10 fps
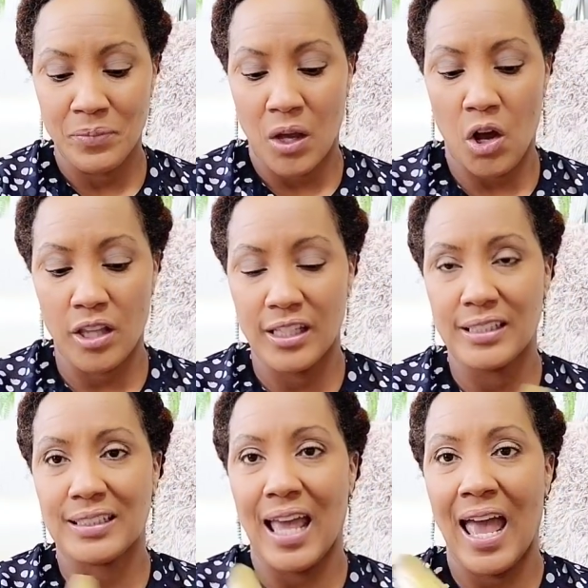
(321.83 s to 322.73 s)
are
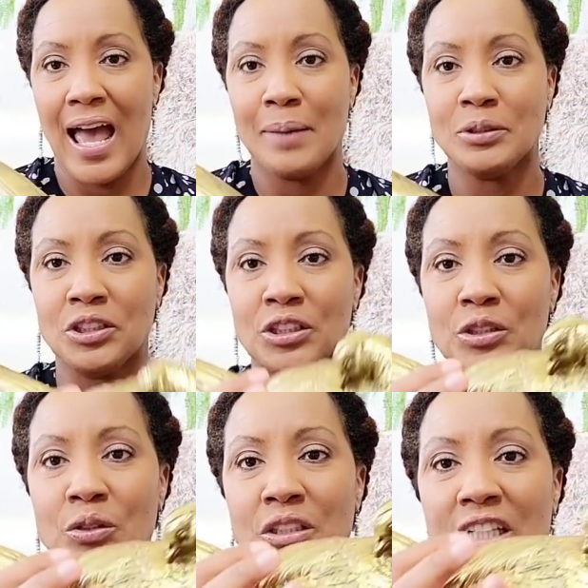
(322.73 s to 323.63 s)
these
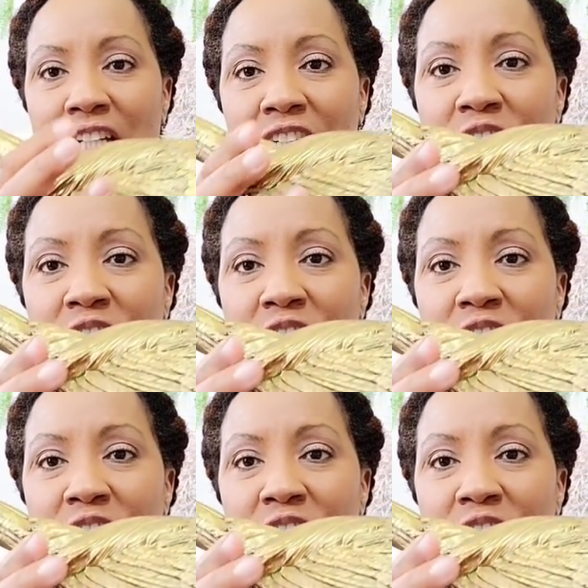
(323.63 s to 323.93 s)
absolutely